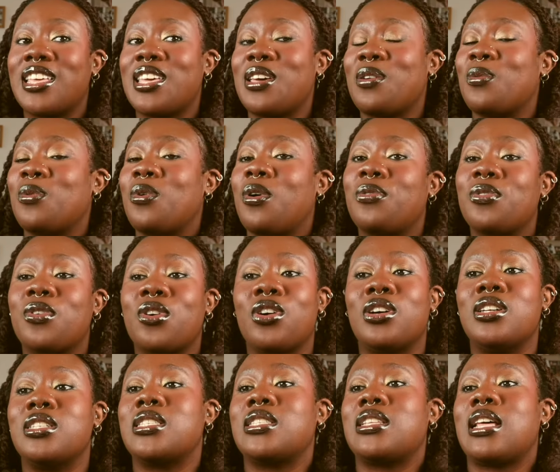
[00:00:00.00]
it will of
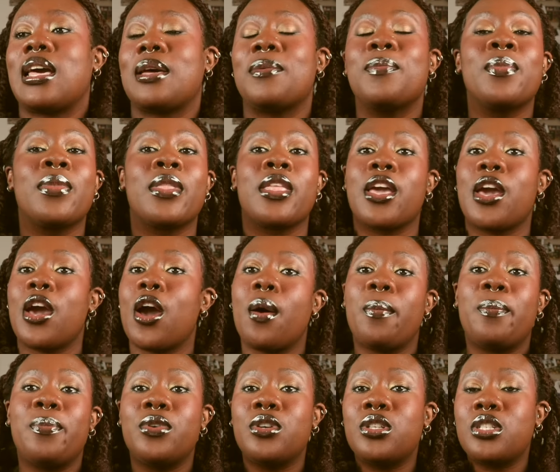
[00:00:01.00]
course like
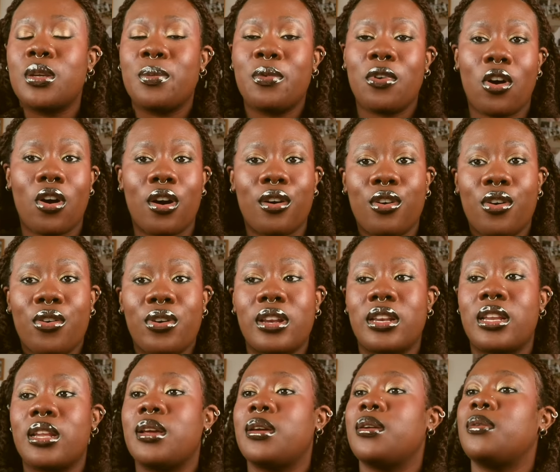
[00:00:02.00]
help push the
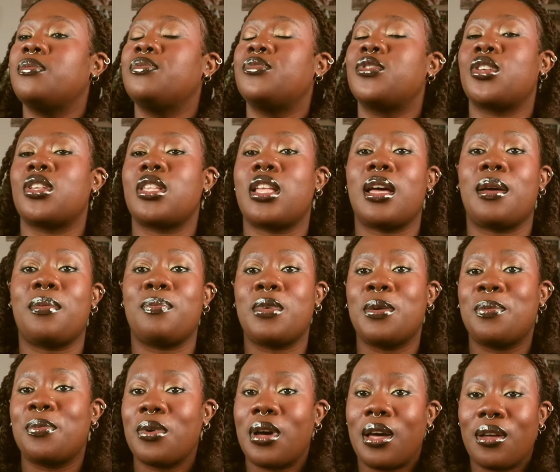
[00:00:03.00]
algorithm so that
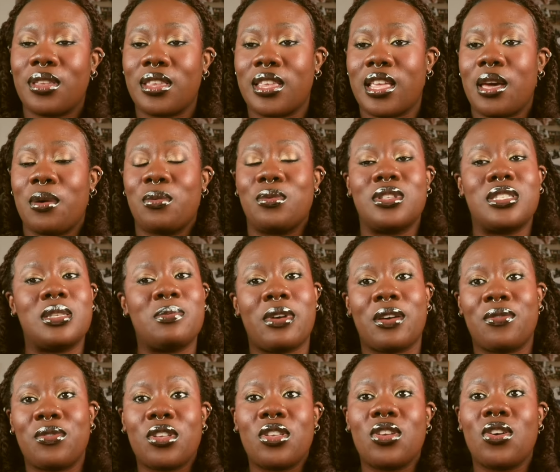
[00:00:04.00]
people out there will see my
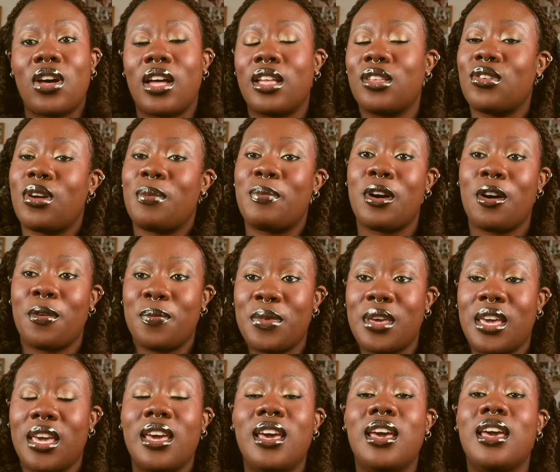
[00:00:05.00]
video and know about
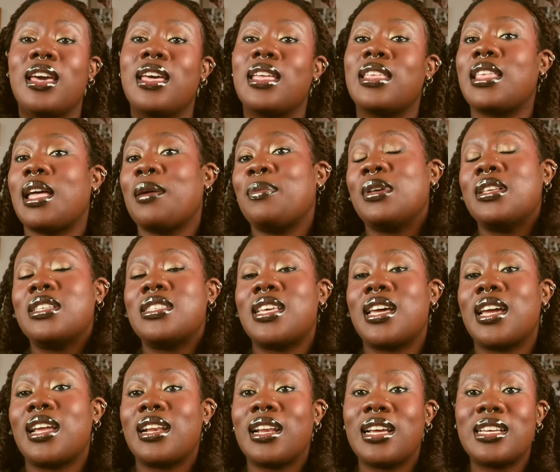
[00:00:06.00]
me. That being
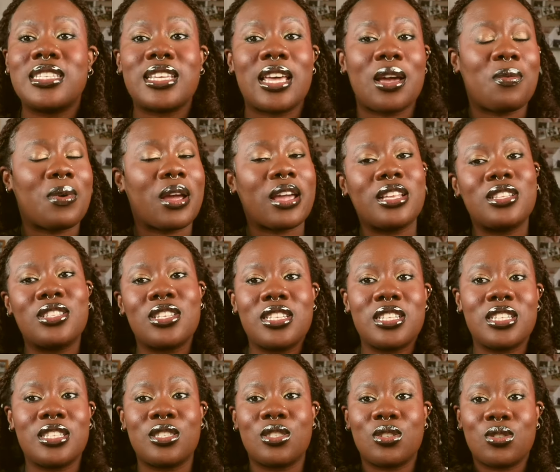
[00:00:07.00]
said, let's get right into
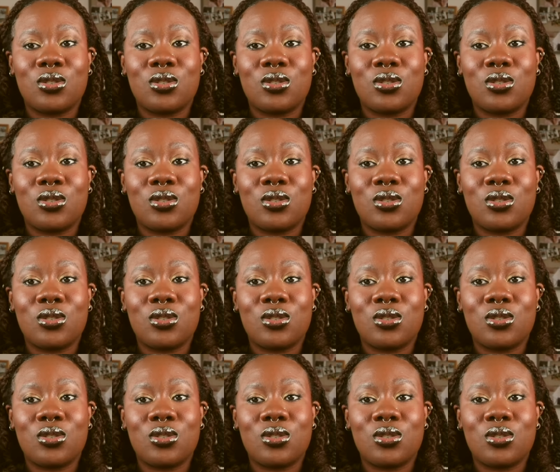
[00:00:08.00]
this